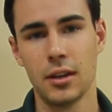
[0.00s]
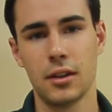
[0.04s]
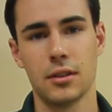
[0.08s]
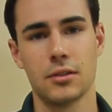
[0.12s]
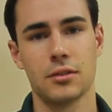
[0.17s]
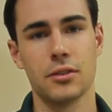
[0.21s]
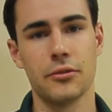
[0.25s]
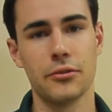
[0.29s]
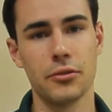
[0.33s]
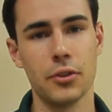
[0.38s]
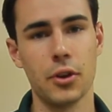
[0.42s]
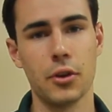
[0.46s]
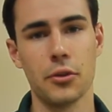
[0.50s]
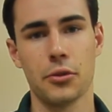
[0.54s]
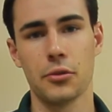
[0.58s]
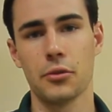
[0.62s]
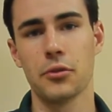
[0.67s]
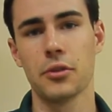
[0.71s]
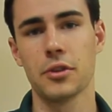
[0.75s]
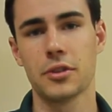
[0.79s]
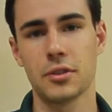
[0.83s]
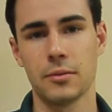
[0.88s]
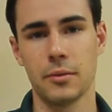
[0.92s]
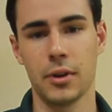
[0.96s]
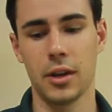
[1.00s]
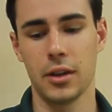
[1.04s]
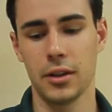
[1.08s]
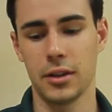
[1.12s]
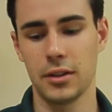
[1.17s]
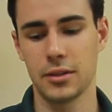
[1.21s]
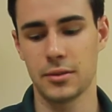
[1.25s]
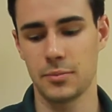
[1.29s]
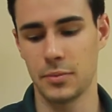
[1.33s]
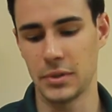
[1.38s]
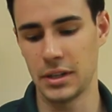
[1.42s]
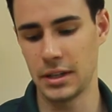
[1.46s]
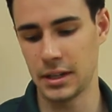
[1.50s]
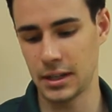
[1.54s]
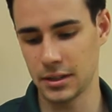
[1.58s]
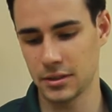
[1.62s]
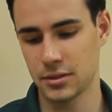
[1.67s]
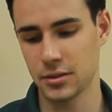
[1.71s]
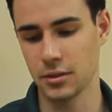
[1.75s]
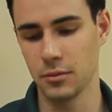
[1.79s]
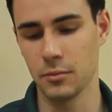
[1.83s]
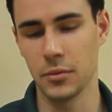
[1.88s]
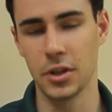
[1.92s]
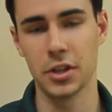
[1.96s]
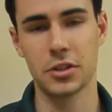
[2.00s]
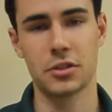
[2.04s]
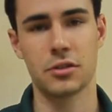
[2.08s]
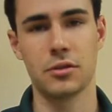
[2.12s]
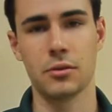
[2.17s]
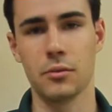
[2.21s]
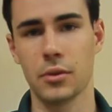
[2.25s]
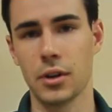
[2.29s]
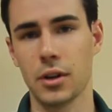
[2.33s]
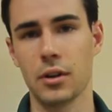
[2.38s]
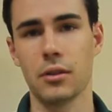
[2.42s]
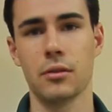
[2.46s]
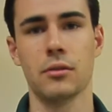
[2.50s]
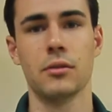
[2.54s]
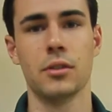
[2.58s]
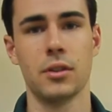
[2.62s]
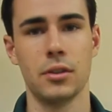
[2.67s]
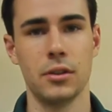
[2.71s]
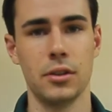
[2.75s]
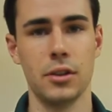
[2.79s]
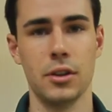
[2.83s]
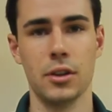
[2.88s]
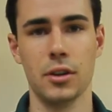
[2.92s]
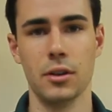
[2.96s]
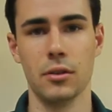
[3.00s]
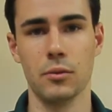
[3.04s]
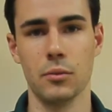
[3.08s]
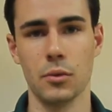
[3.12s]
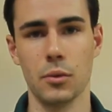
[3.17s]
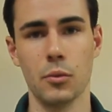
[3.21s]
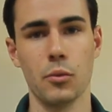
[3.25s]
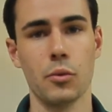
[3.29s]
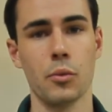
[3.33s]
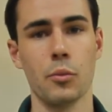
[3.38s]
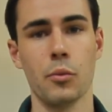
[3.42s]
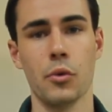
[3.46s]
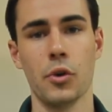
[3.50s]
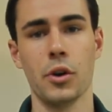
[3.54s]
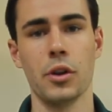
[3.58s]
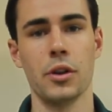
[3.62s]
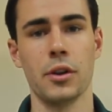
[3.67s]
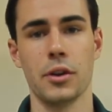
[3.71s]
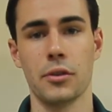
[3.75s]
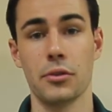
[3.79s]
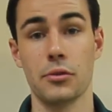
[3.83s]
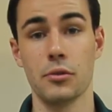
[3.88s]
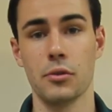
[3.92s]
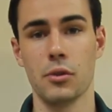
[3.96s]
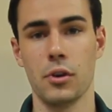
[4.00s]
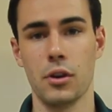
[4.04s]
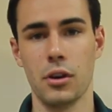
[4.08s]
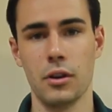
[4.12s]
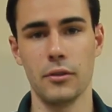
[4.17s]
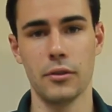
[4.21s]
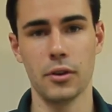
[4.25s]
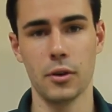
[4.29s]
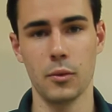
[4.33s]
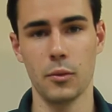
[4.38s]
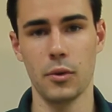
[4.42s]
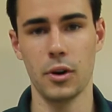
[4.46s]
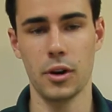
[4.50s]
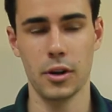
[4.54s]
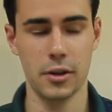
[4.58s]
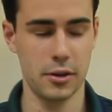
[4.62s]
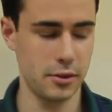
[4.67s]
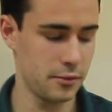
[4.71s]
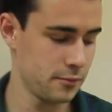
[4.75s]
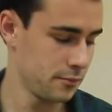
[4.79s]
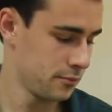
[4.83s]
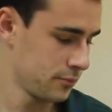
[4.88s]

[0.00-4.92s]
to flow through the tamales, but not so much to where we're boiling through all of our water.